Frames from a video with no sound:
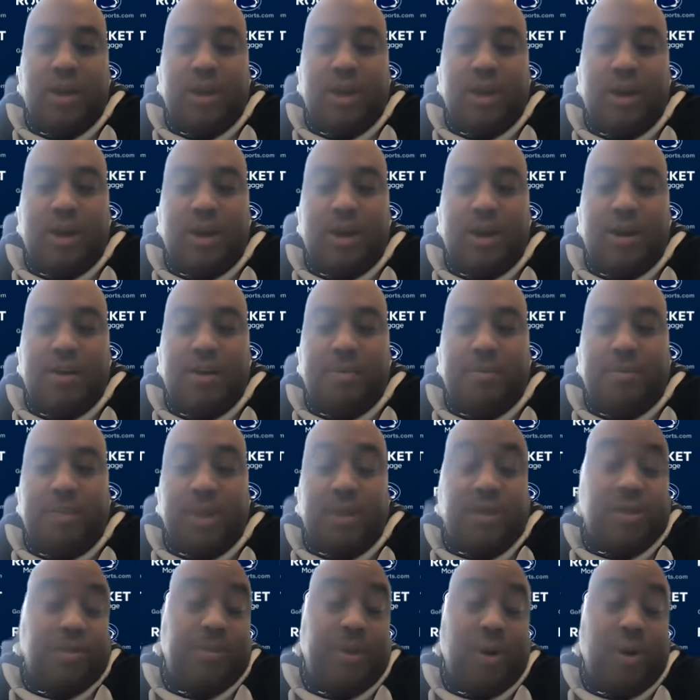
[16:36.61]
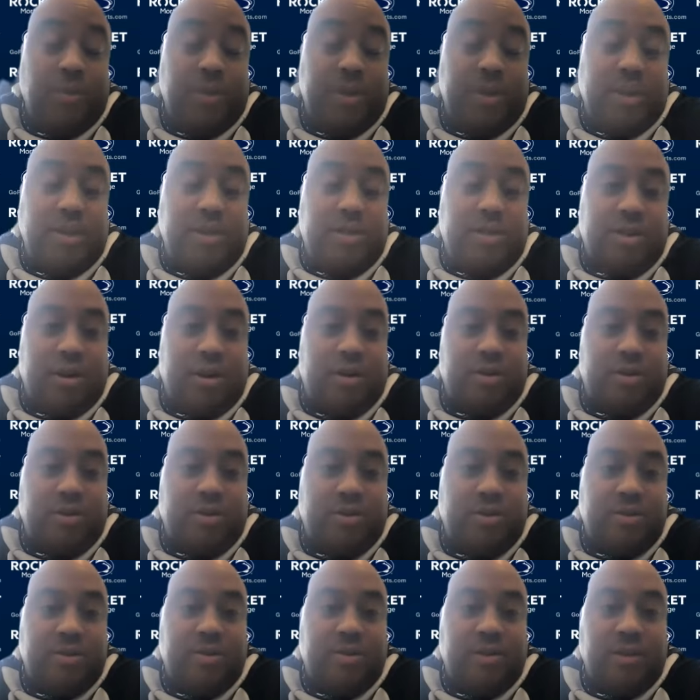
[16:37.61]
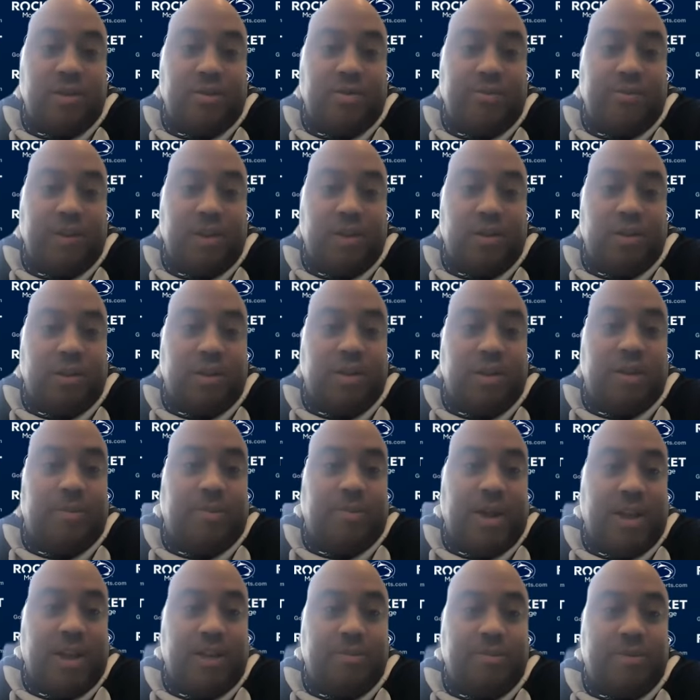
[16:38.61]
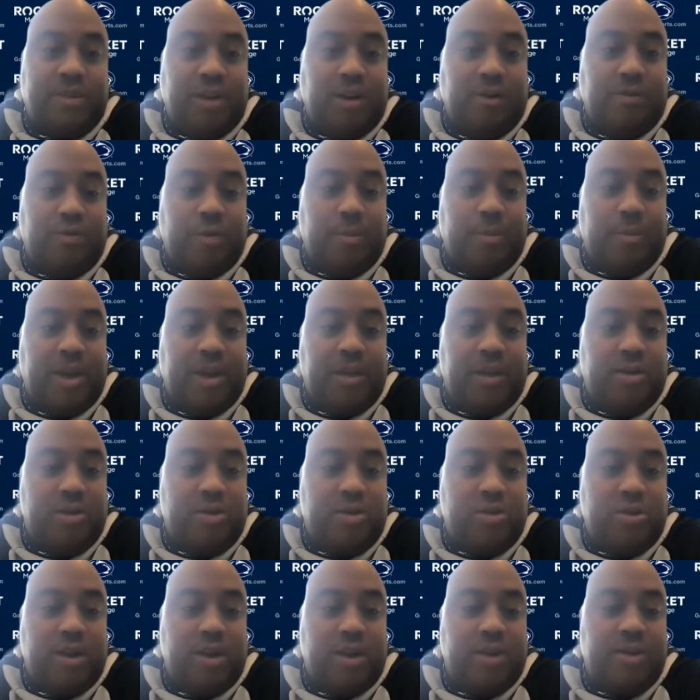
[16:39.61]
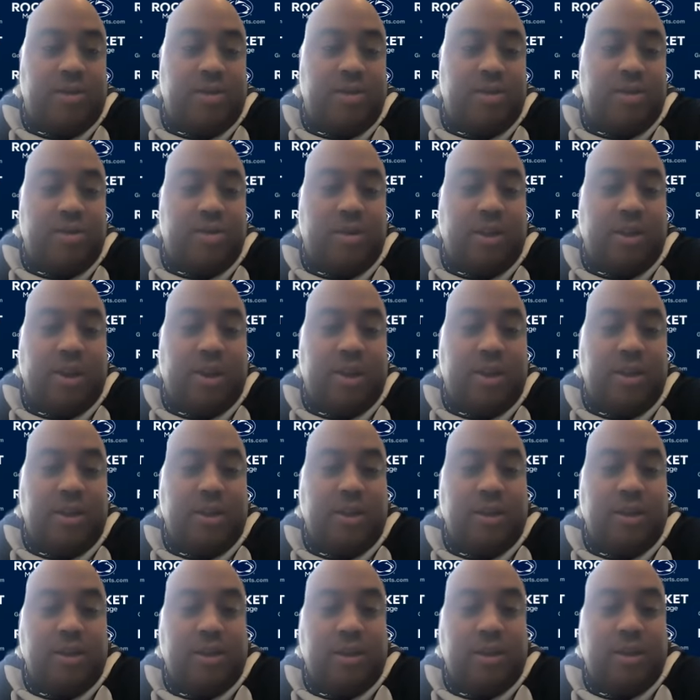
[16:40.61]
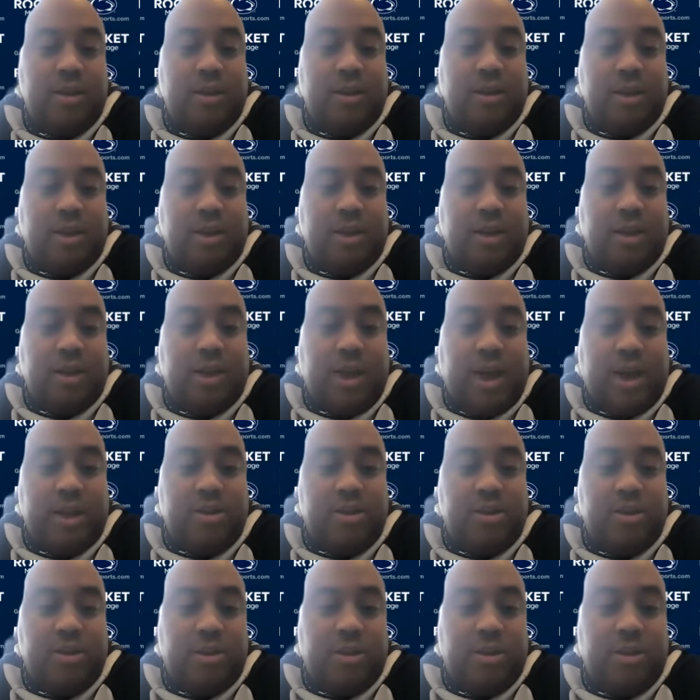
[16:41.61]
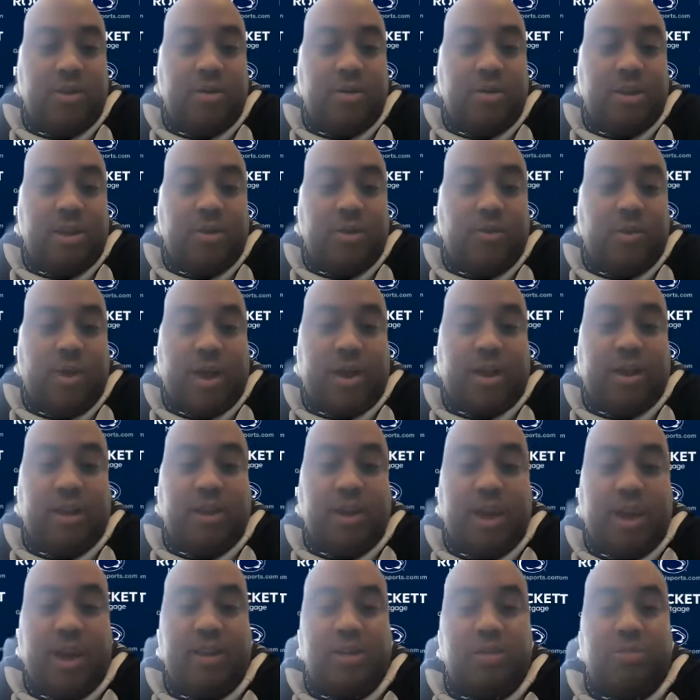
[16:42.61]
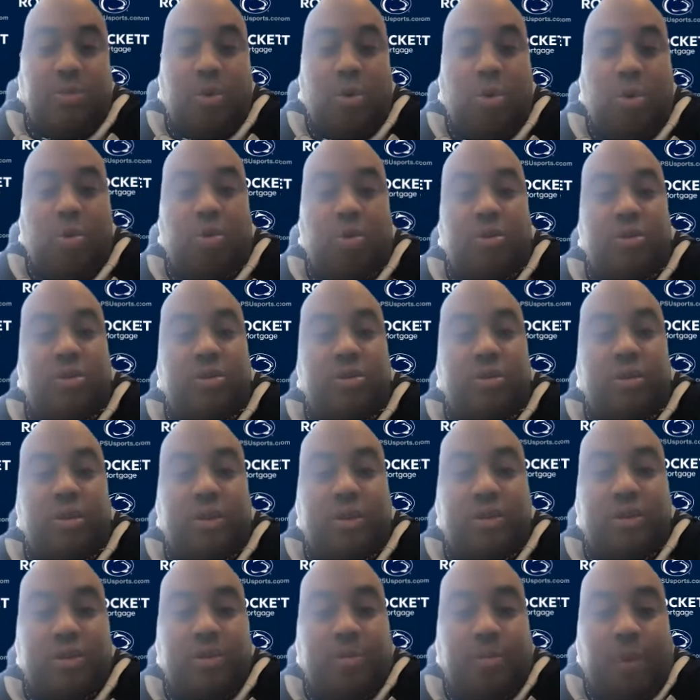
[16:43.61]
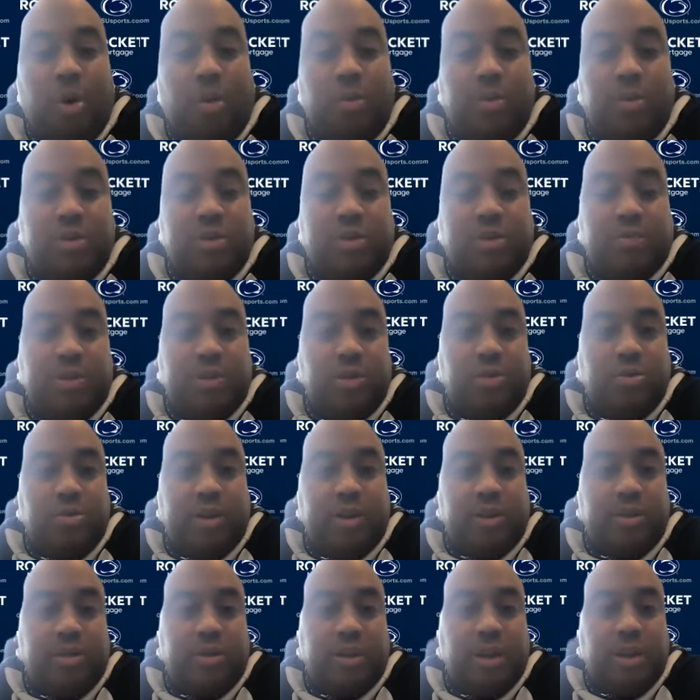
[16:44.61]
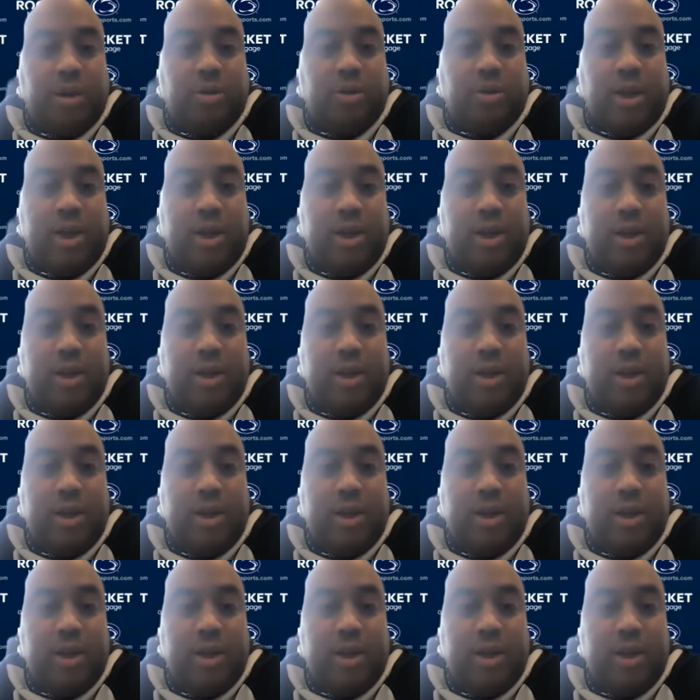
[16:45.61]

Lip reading: But the moment he starts, you know, feeling good about himself or beating his chest and saying, I should get recognized more is the moment some dude gets 30.